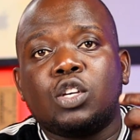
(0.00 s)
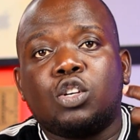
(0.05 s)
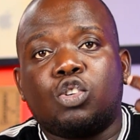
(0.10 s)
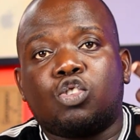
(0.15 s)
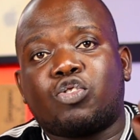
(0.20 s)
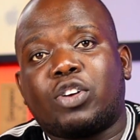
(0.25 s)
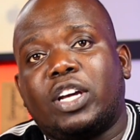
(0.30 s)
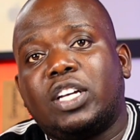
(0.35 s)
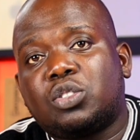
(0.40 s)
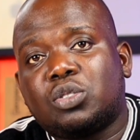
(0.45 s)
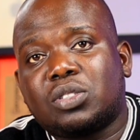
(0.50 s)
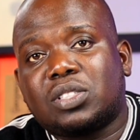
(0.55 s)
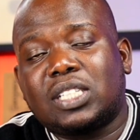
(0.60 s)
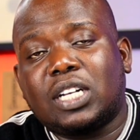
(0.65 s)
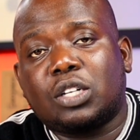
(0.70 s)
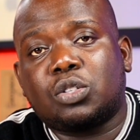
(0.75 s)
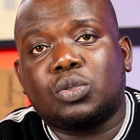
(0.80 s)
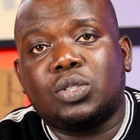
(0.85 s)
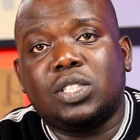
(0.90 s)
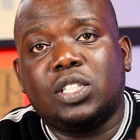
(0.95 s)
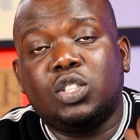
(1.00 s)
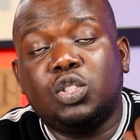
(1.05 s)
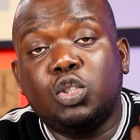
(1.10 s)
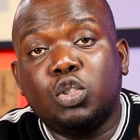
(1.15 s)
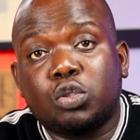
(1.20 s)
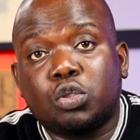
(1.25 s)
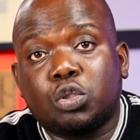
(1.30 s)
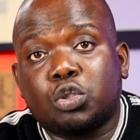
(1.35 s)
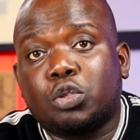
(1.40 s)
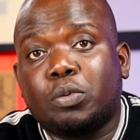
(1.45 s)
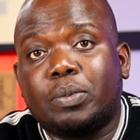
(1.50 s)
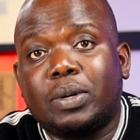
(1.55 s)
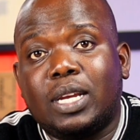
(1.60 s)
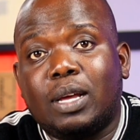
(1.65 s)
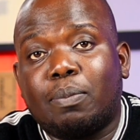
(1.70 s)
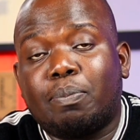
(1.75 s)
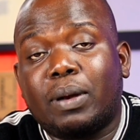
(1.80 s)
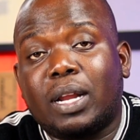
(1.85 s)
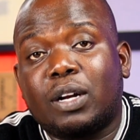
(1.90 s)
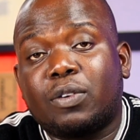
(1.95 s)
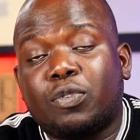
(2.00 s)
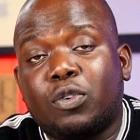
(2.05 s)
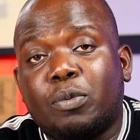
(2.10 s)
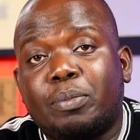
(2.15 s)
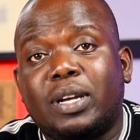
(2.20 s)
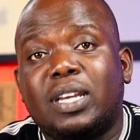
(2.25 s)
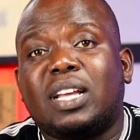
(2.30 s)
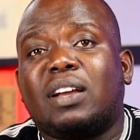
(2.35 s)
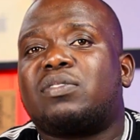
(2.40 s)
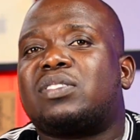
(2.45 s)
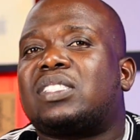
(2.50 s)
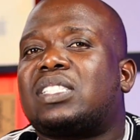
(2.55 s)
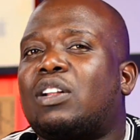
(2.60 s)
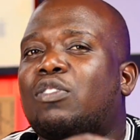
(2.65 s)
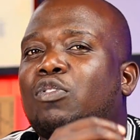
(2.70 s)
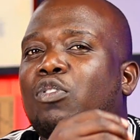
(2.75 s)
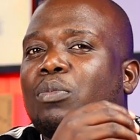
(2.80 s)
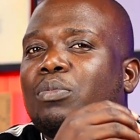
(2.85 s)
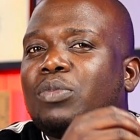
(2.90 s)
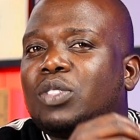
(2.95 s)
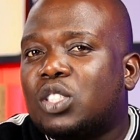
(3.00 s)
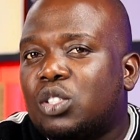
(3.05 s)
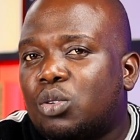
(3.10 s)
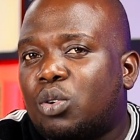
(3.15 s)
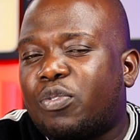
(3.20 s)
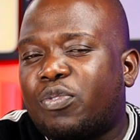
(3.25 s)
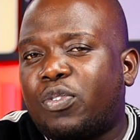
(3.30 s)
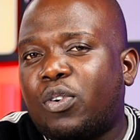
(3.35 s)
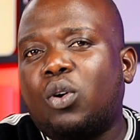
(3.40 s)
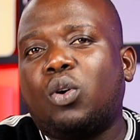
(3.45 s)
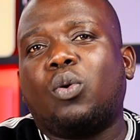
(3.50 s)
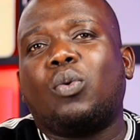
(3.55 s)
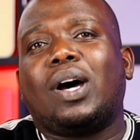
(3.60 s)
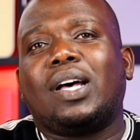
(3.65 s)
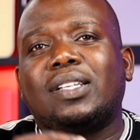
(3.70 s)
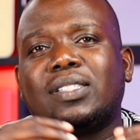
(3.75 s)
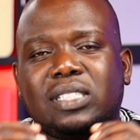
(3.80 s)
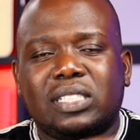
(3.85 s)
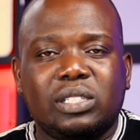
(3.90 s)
you're trying to start on a new social media platform and you have to start from zero followers,